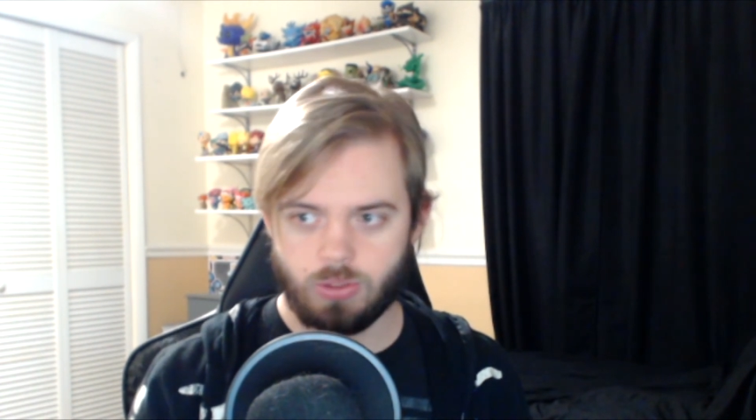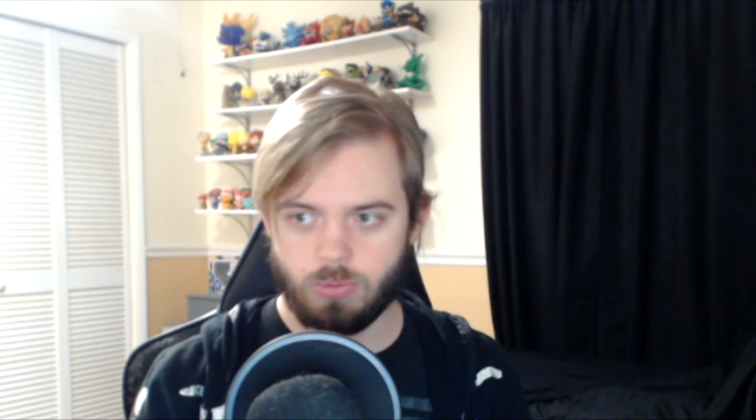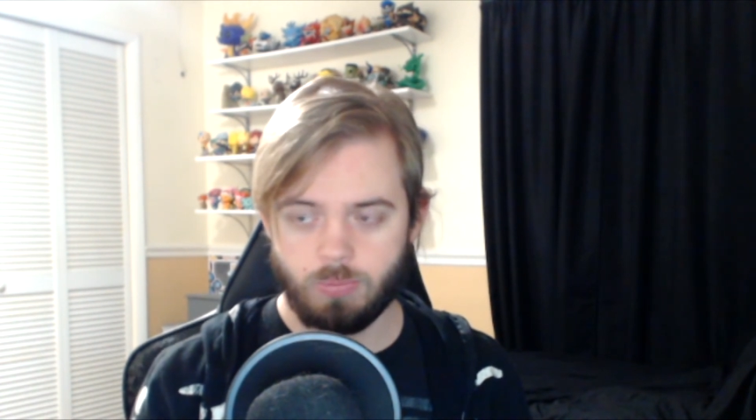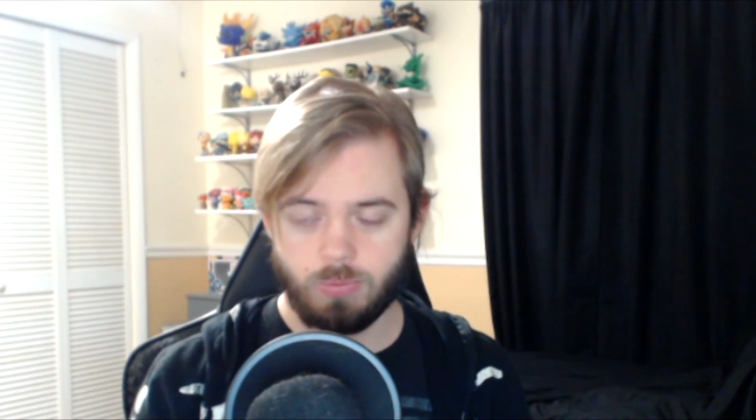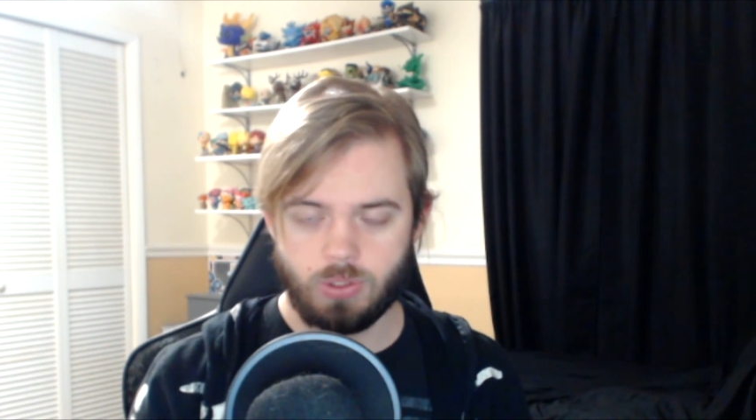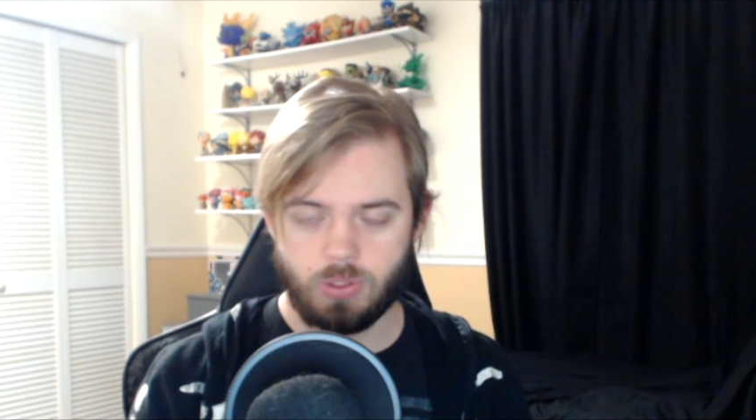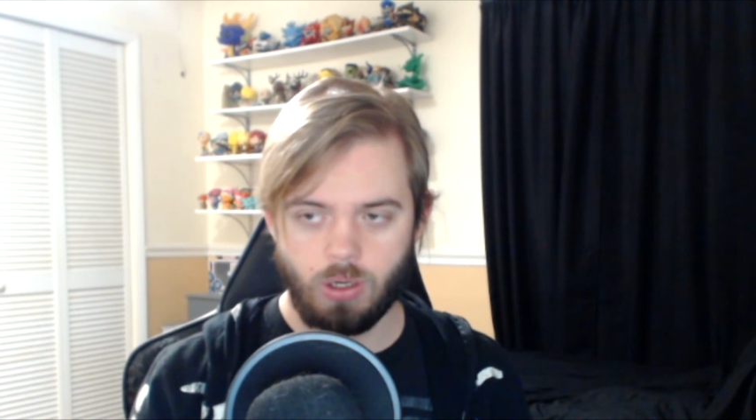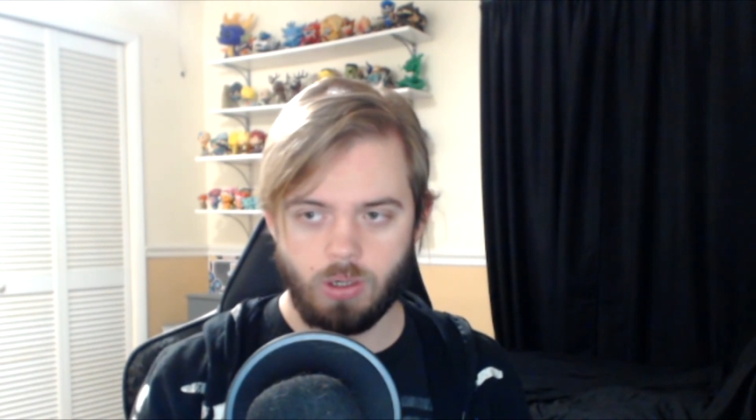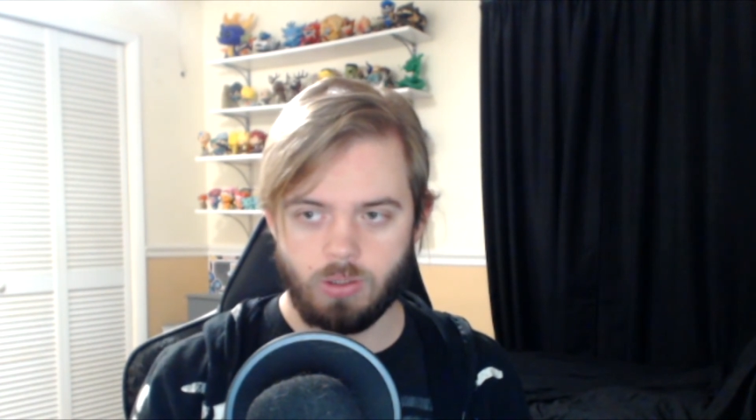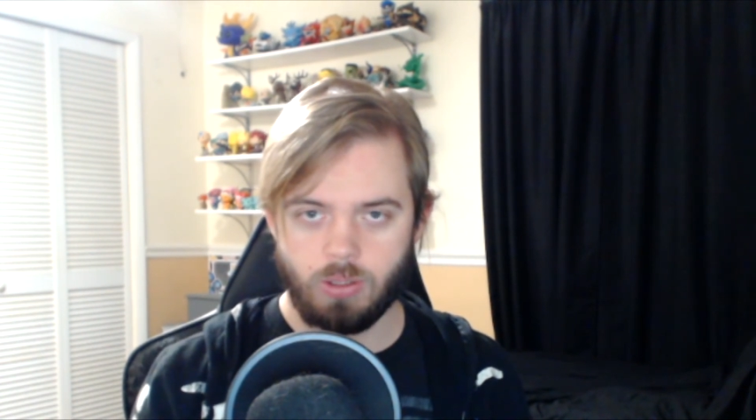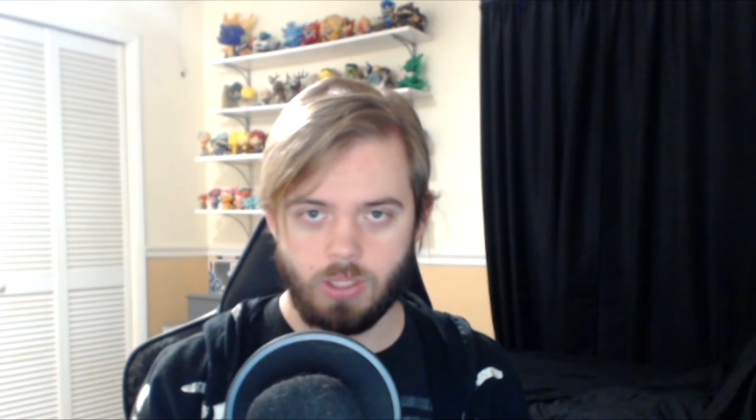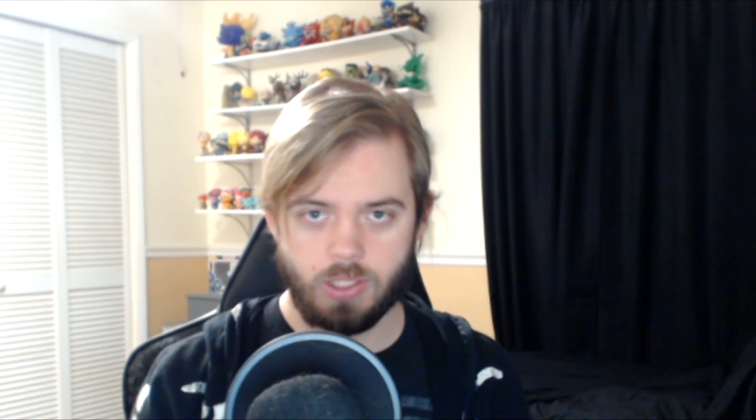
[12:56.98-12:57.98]

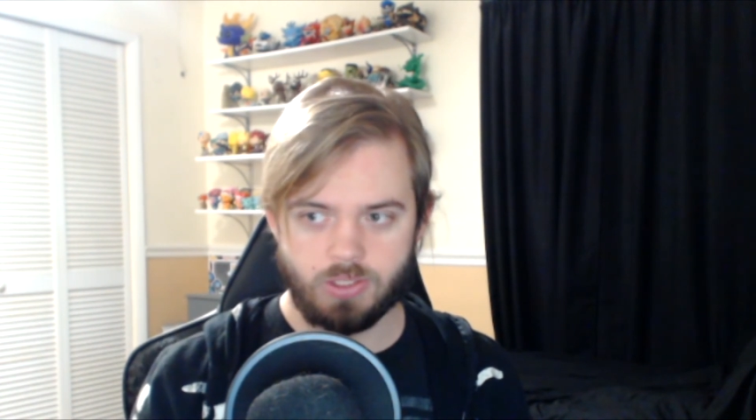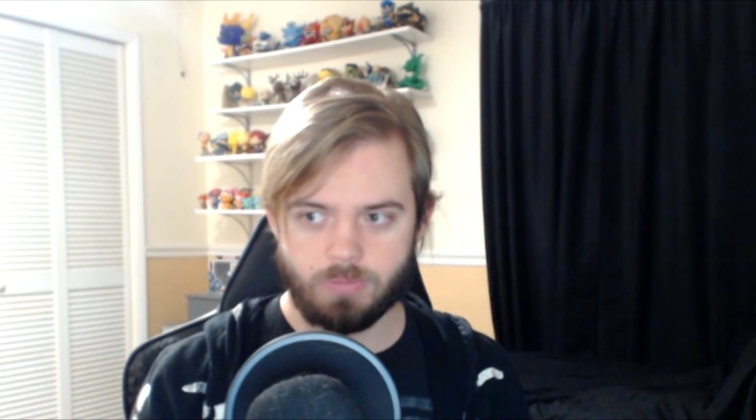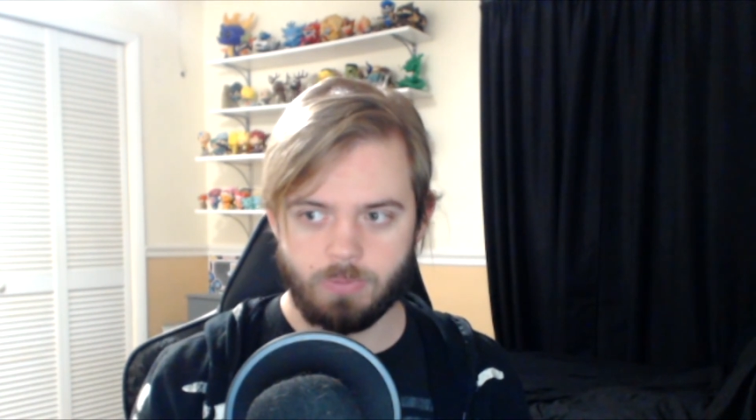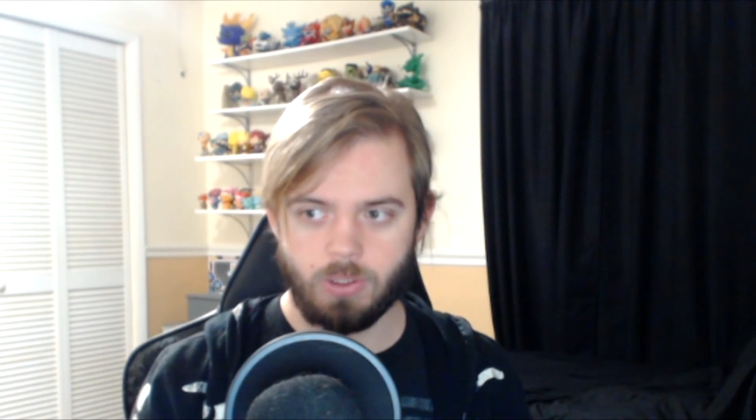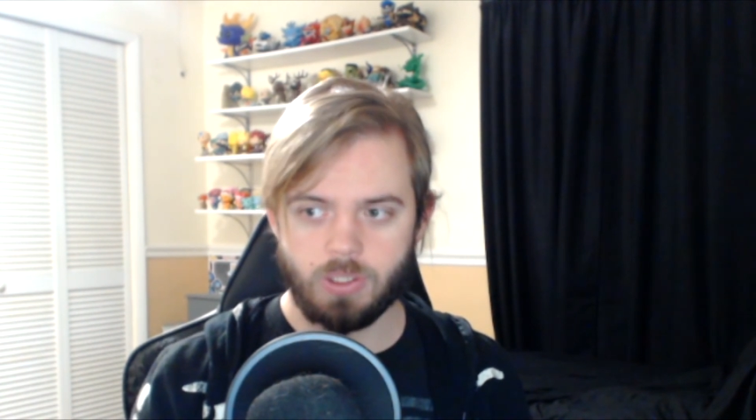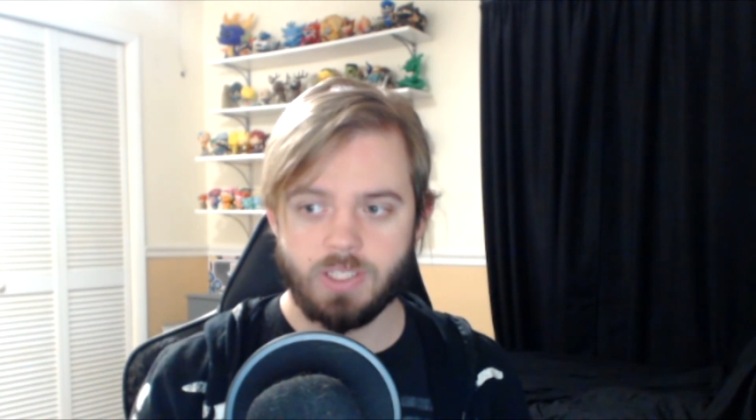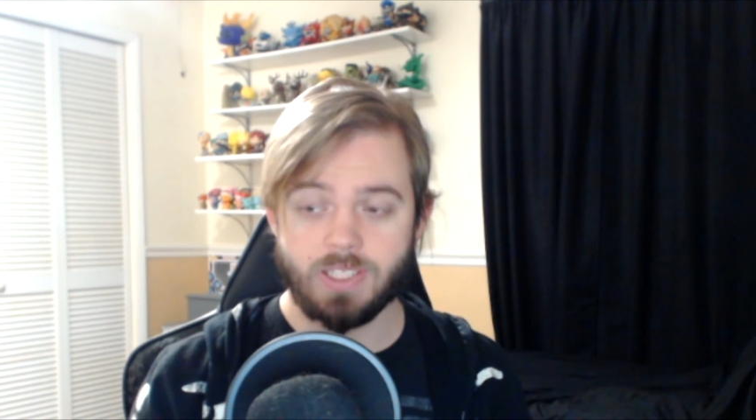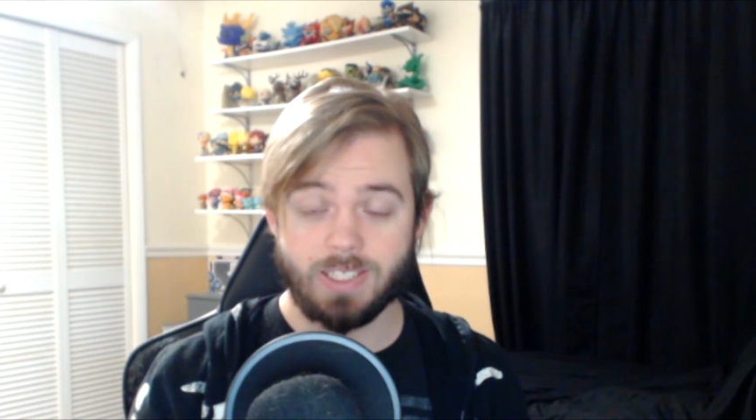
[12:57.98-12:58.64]
start Legends of Arceus.